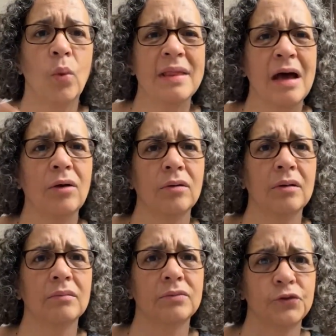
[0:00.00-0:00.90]
without
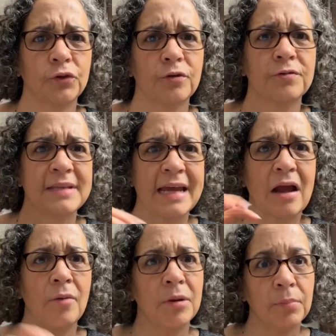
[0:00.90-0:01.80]
sort of
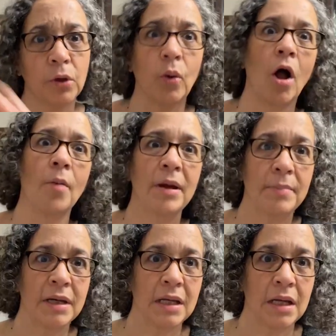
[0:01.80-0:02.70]
saying, I'm gonna blow all my
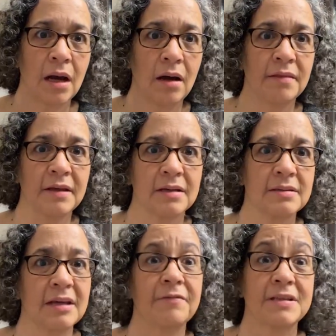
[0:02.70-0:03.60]
money on
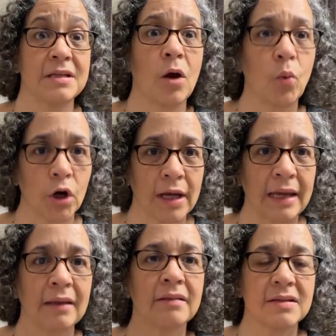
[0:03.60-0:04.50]
this if it's not
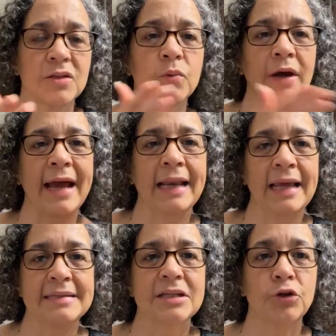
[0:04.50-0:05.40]
working. This is where
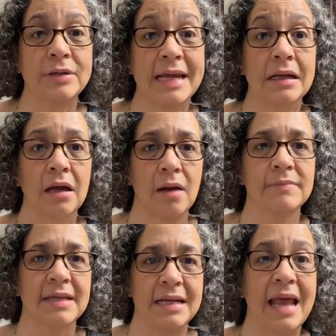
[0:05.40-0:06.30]
analyzing your data
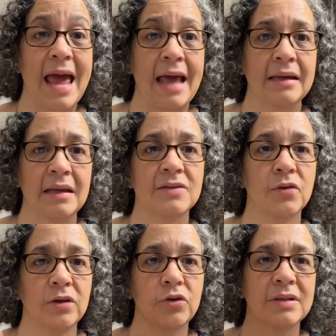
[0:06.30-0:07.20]
comes in handy
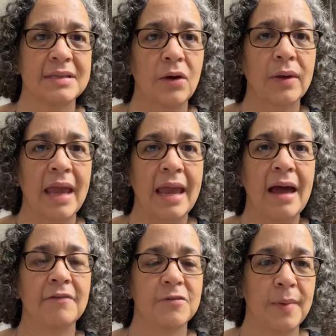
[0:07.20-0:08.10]
so that you can say,
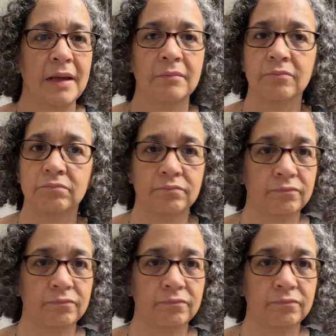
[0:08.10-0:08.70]
okay, I've spent